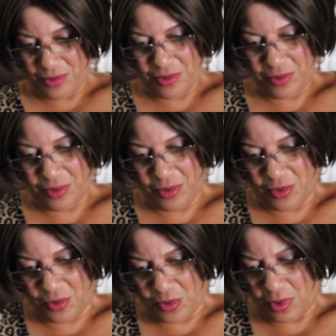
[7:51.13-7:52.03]

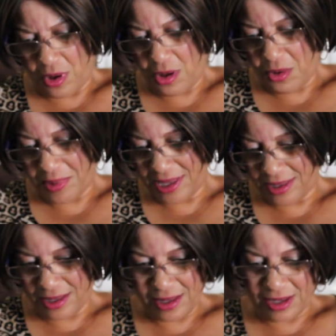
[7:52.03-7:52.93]
Ooh, oh my
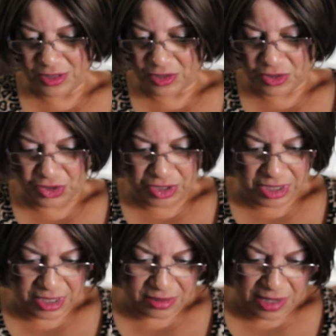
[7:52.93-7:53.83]
gosh, and
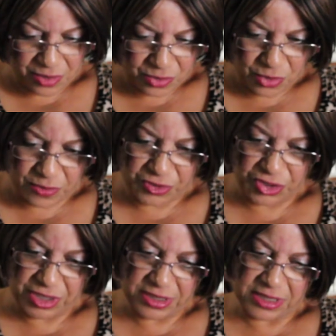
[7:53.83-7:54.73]
she, I don't know if
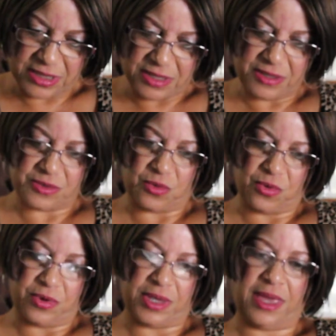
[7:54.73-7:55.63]
she did this
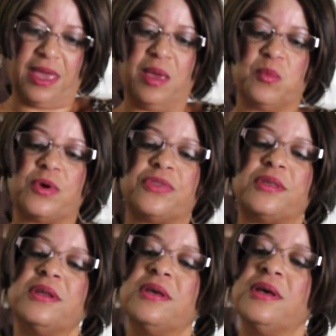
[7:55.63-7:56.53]
or it came with it.